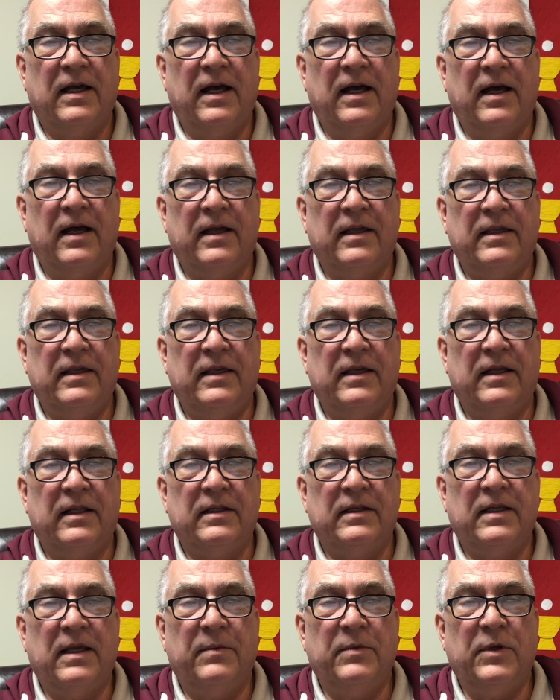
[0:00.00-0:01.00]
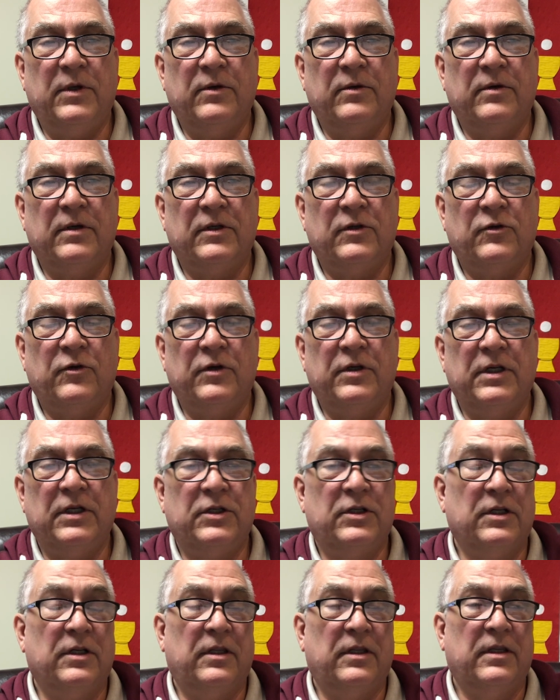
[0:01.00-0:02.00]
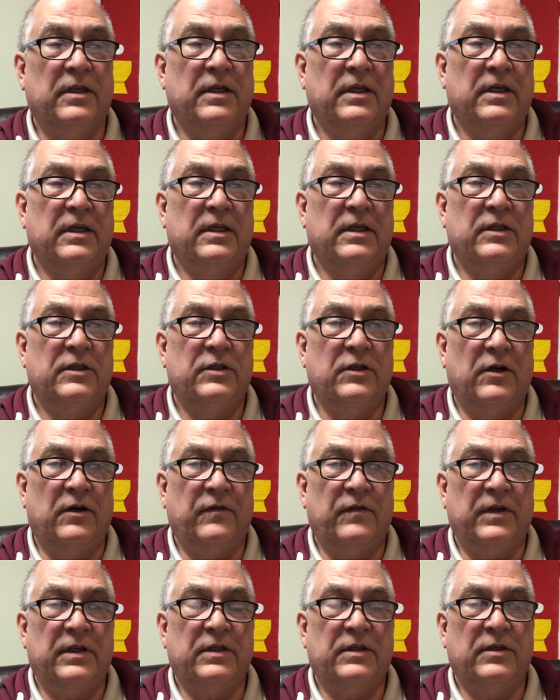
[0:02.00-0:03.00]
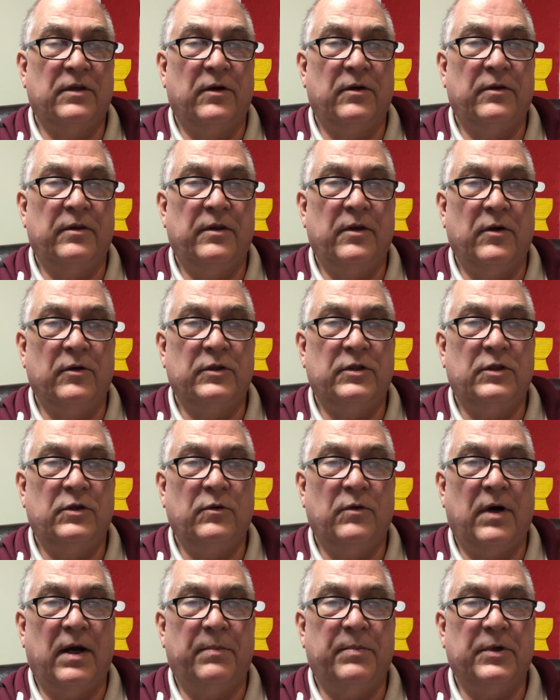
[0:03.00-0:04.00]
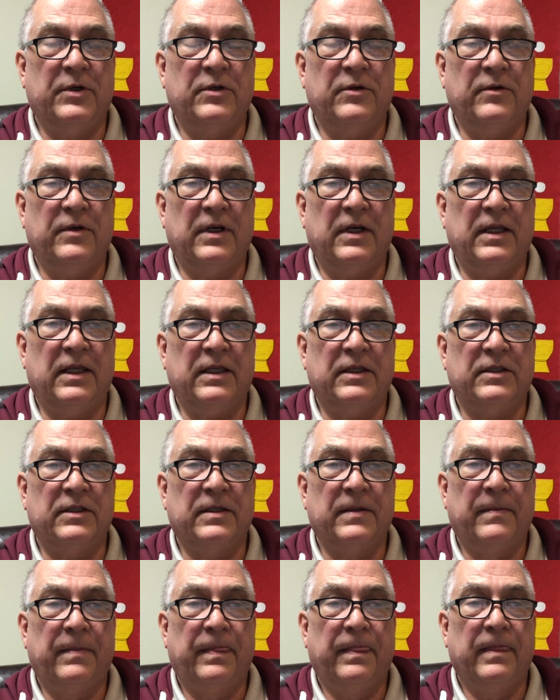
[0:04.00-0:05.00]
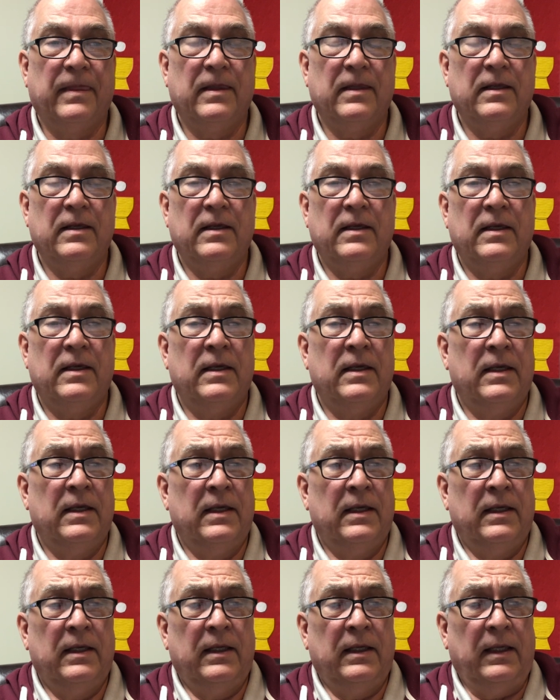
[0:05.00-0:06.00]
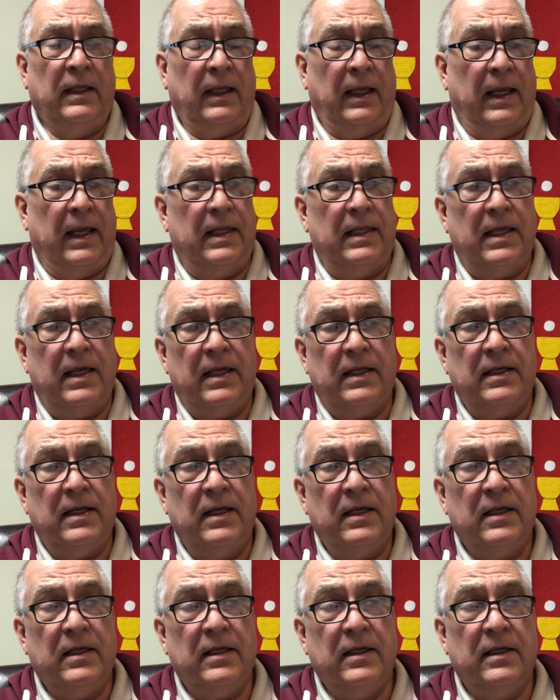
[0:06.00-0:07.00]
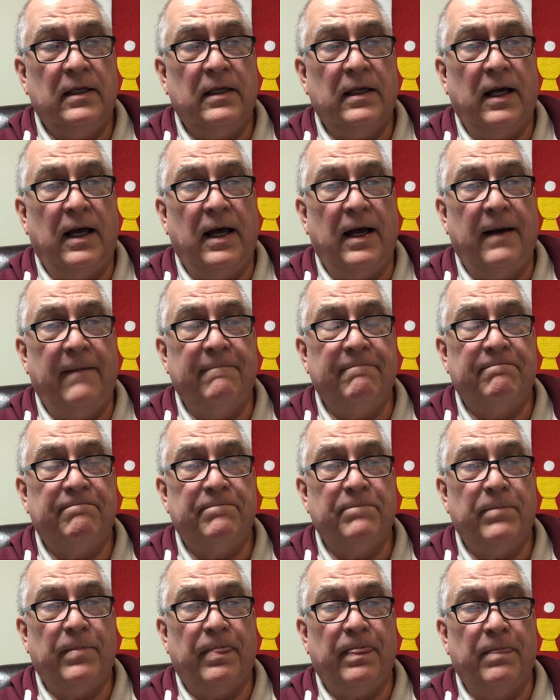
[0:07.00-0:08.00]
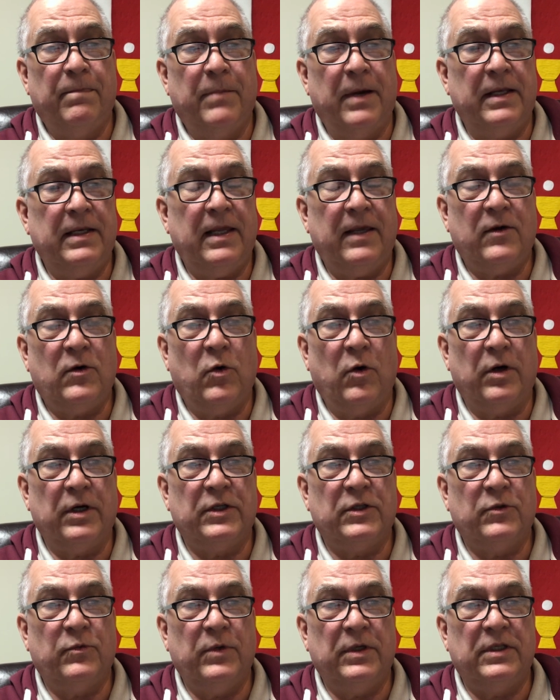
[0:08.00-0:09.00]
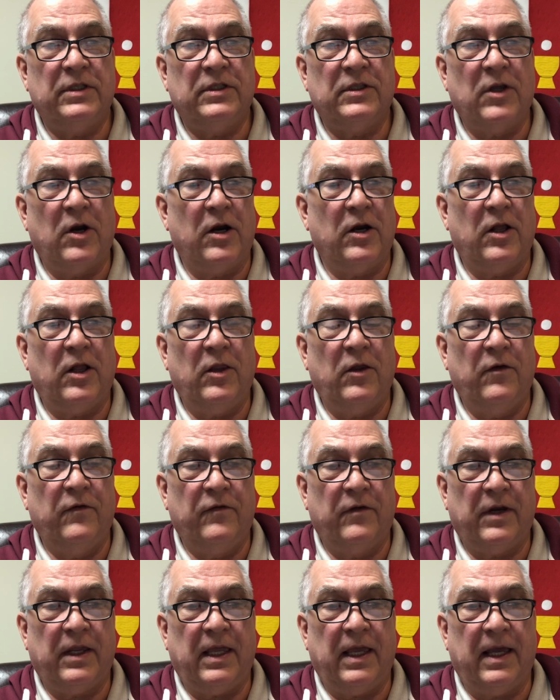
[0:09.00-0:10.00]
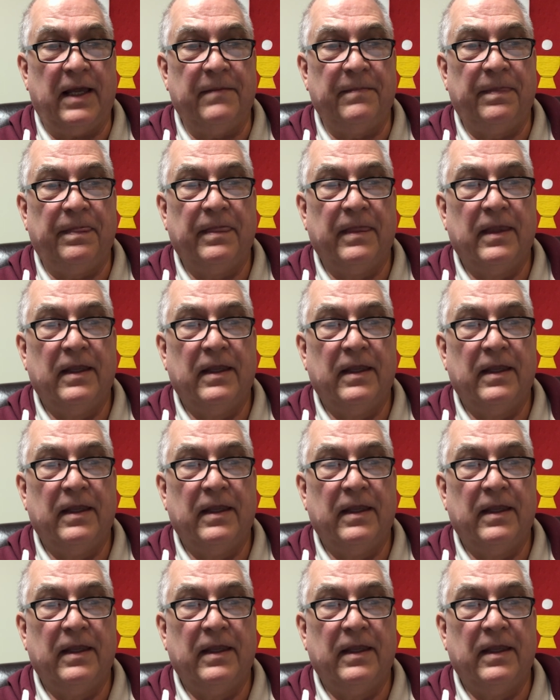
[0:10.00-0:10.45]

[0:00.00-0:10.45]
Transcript: uh, ELW traditional service. So those two opportunities. And then um, Monday, of course, we start all over again.